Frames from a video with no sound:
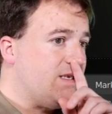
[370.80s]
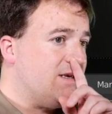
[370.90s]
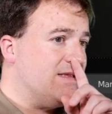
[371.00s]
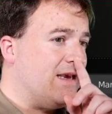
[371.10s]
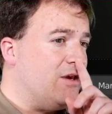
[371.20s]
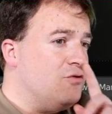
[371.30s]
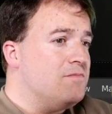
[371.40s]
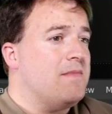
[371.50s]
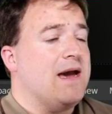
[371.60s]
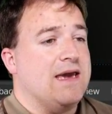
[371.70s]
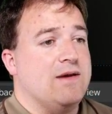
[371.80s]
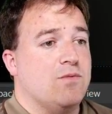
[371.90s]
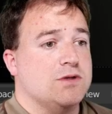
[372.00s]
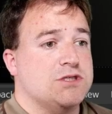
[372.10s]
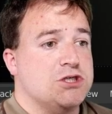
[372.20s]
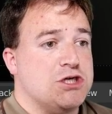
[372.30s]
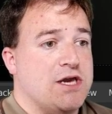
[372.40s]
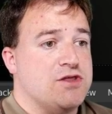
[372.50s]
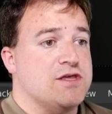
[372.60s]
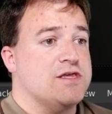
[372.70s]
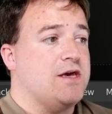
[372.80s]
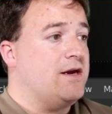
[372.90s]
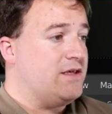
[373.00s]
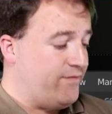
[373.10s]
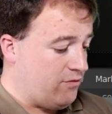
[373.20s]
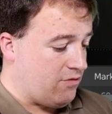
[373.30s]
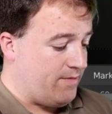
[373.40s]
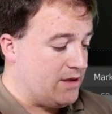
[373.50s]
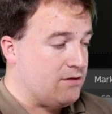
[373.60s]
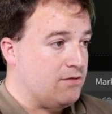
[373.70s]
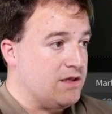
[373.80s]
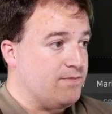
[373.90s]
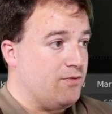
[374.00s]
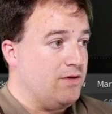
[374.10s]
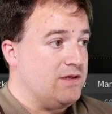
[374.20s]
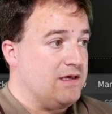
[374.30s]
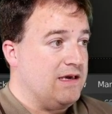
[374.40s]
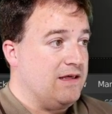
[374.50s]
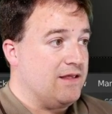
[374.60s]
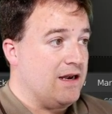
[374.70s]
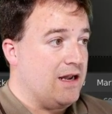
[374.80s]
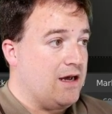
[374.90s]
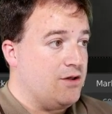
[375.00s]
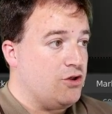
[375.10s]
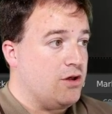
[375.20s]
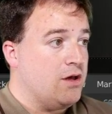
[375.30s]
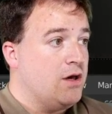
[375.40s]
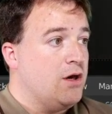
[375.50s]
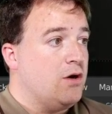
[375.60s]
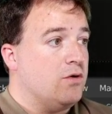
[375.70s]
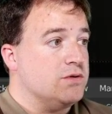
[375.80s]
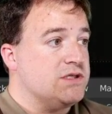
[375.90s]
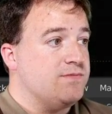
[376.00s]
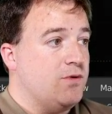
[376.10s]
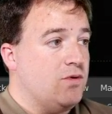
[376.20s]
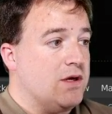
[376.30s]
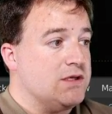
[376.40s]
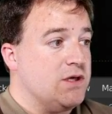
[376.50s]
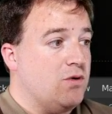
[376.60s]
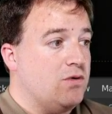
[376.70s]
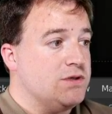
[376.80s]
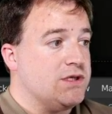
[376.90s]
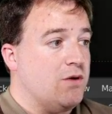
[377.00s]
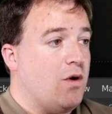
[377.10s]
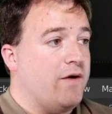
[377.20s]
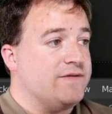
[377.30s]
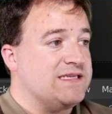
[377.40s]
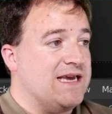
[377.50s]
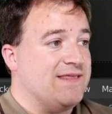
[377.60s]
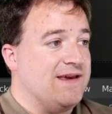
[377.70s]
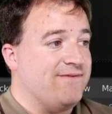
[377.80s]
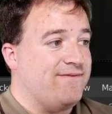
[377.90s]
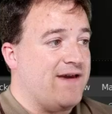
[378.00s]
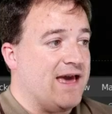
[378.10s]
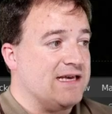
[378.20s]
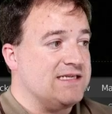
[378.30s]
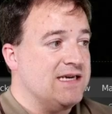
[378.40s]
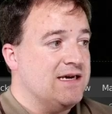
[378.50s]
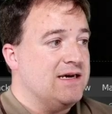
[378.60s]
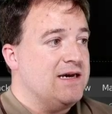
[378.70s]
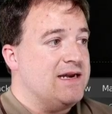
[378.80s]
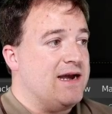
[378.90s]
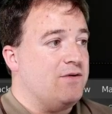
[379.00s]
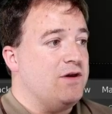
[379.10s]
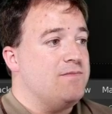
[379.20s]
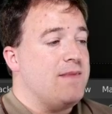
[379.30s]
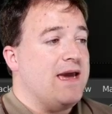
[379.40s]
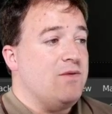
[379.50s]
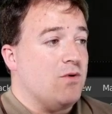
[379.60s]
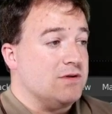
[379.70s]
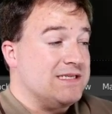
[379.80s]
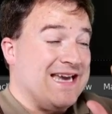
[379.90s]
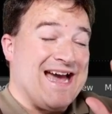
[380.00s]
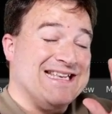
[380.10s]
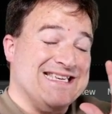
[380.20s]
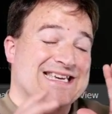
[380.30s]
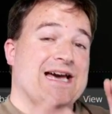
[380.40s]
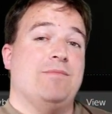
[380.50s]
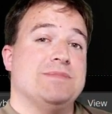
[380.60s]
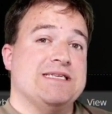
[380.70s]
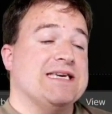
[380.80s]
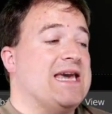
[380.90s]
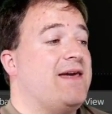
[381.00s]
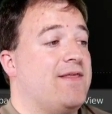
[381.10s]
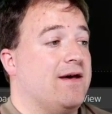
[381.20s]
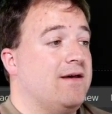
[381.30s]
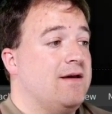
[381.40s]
Now you may want to change the size of your emitter at this point, either larger or smaller, to also offset the effect. Now you may want it as it comes together,